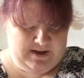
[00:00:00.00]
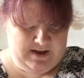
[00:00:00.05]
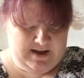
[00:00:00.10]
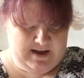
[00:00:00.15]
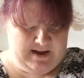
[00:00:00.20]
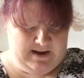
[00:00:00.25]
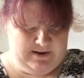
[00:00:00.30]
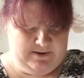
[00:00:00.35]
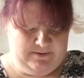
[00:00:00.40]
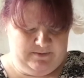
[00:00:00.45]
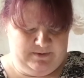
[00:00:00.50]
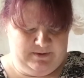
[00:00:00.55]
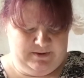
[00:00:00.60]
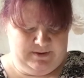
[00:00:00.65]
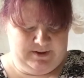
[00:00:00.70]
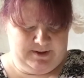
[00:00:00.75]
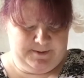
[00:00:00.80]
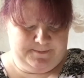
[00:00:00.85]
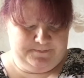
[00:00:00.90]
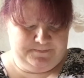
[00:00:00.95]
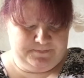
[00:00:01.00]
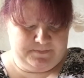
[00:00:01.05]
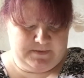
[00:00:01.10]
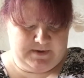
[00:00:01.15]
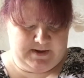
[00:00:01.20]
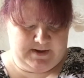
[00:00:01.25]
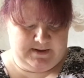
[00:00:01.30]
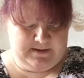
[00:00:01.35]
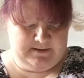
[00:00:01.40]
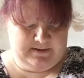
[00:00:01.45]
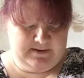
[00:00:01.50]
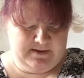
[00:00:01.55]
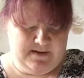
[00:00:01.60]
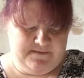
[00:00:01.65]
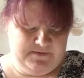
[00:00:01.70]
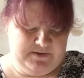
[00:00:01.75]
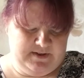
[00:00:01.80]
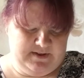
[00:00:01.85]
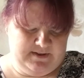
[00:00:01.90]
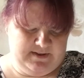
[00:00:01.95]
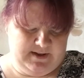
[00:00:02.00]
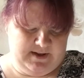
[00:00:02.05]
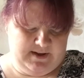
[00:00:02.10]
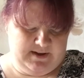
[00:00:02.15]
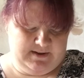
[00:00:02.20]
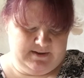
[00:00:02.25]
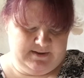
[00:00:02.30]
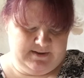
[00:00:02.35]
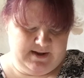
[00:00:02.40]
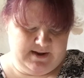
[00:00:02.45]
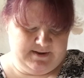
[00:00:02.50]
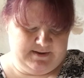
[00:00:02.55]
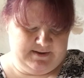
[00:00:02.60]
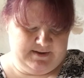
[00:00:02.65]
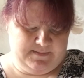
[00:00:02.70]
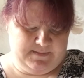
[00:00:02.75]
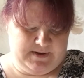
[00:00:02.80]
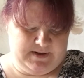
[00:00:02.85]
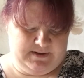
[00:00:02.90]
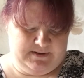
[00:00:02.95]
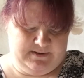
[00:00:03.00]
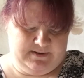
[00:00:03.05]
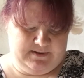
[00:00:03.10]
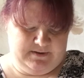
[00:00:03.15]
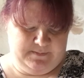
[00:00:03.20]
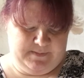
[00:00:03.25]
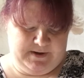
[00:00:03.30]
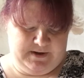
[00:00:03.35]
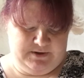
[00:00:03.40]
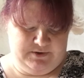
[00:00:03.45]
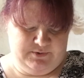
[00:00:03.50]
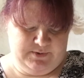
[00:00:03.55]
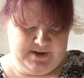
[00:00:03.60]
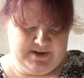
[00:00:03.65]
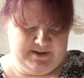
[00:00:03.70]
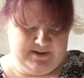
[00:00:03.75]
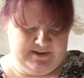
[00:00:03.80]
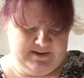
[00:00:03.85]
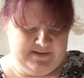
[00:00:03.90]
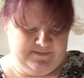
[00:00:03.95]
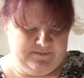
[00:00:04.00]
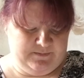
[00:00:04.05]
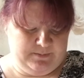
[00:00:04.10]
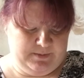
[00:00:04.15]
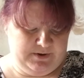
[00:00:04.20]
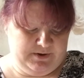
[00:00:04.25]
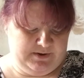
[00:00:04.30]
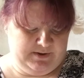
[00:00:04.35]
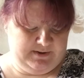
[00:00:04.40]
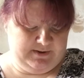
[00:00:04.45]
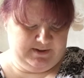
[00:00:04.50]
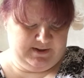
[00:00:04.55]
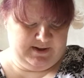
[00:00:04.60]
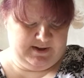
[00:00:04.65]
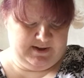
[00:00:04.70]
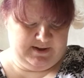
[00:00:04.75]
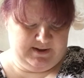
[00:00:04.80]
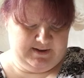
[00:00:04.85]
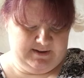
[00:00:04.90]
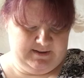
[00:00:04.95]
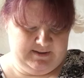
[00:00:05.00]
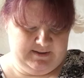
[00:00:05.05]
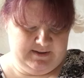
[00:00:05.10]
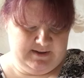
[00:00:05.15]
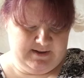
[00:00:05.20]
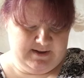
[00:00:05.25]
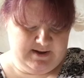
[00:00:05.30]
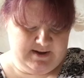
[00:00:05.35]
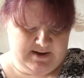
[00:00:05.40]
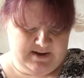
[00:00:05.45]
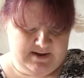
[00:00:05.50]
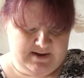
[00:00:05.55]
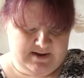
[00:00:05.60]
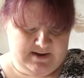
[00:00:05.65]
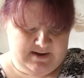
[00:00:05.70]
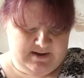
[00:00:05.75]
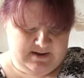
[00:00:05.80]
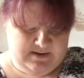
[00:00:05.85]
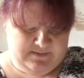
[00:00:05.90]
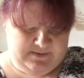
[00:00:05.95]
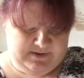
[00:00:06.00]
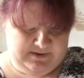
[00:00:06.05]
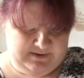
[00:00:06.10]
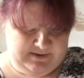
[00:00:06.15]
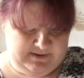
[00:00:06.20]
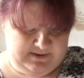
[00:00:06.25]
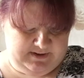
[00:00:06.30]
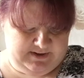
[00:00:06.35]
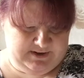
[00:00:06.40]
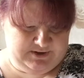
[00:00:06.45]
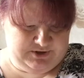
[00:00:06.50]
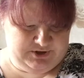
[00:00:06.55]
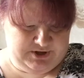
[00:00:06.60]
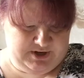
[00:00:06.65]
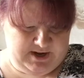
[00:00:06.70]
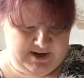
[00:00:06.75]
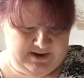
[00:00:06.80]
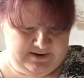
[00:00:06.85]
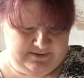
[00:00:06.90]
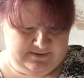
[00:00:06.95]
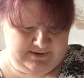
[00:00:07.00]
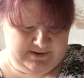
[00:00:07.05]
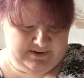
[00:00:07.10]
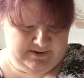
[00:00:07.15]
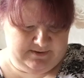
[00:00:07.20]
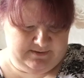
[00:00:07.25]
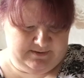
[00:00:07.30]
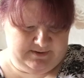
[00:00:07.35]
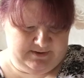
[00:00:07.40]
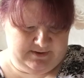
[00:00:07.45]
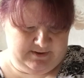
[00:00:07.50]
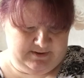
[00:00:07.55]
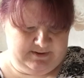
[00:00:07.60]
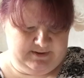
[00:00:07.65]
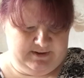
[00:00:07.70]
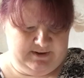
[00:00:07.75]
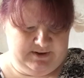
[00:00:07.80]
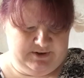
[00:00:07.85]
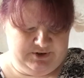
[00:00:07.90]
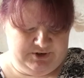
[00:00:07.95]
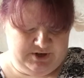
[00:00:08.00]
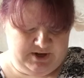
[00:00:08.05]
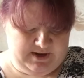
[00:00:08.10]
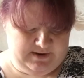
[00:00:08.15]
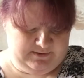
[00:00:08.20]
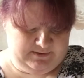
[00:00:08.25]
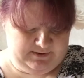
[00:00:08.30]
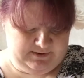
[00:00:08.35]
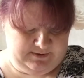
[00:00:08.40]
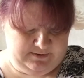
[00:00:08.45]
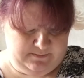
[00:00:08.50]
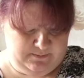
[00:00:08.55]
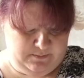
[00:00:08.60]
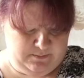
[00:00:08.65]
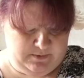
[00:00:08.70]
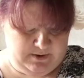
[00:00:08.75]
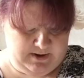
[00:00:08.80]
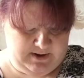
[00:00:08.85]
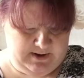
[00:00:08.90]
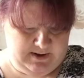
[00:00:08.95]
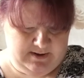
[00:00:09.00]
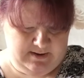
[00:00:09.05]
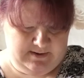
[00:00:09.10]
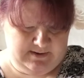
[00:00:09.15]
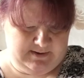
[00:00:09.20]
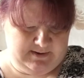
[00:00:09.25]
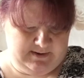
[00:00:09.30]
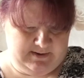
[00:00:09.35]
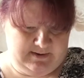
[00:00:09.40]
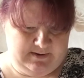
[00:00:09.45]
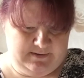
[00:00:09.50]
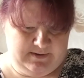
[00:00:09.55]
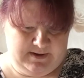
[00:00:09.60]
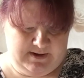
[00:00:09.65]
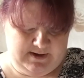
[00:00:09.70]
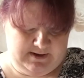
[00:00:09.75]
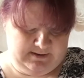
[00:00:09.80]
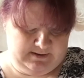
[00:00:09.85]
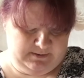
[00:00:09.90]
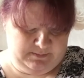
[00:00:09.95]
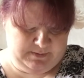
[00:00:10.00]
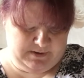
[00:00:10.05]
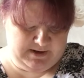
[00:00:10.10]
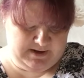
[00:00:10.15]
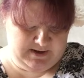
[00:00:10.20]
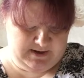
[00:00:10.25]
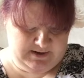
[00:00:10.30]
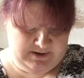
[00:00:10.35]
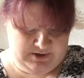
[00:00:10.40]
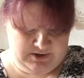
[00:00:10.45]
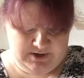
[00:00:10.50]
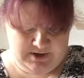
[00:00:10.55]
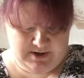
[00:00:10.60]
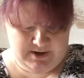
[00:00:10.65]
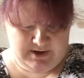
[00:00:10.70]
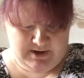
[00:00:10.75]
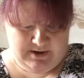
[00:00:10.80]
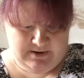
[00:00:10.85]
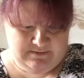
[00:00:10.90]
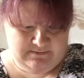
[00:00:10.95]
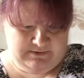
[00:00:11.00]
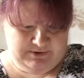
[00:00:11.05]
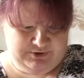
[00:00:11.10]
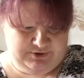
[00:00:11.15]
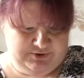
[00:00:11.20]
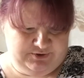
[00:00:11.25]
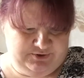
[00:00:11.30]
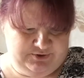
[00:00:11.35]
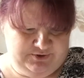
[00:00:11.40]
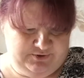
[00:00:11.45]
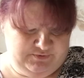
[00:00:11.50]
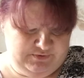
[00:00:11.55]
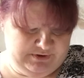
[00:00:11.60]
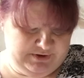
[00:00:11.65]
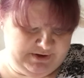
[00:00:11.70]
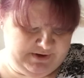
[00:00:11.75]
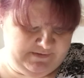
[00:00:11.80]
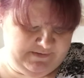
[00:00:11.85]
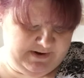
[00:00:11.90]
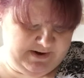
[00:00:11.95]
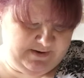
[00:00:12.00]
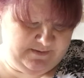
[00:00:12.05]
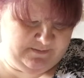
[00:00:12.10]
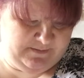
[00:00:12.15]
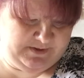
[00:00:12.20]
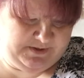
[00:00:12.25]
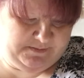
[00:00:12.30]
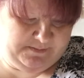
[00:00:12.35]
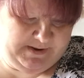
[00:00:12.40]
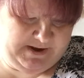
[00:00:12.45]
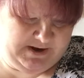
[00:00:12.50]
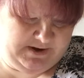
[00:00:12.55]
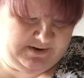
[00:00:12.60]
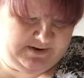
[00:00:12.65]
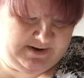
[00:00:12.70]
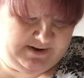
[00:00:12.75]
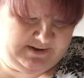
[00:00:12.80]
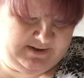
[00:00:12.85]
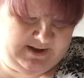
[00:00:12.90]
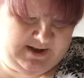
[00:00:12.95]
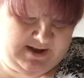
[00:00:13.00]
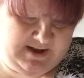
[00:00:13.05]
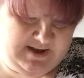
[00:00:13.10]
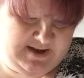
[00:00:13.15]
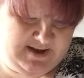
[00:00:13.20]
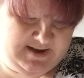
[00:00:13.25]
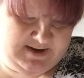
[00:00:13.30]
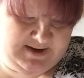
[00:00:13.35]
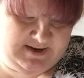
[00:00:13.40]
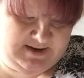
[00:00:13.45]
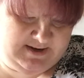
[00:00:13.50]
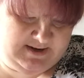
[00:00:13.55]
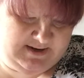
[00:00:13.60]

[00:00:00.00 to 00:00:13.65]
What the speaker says: count, it's 76 centimetres by 27.6. What's the stitch count? I know it's got stitch count somewhere. Is it on the next page? Roger's just running around with the bag on his head.